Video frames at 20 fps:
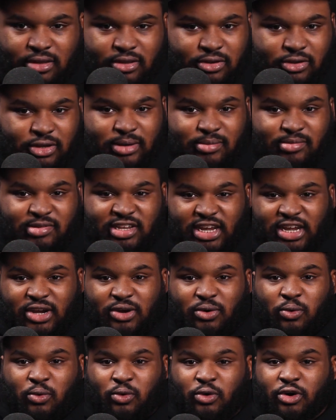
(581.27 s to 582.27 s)
You get what I'm saying?
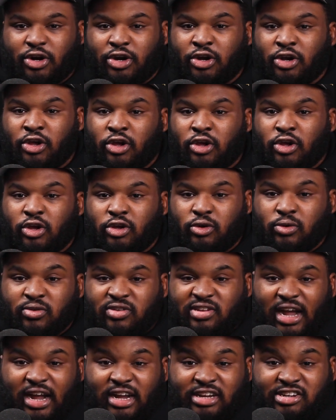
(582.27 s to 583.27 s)
Or you
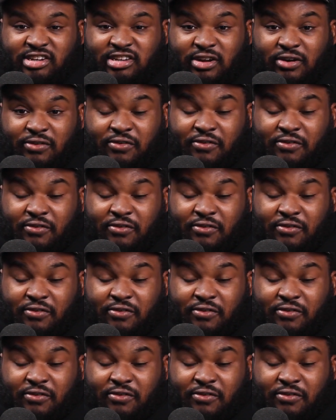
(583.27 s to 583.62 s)
signed yourself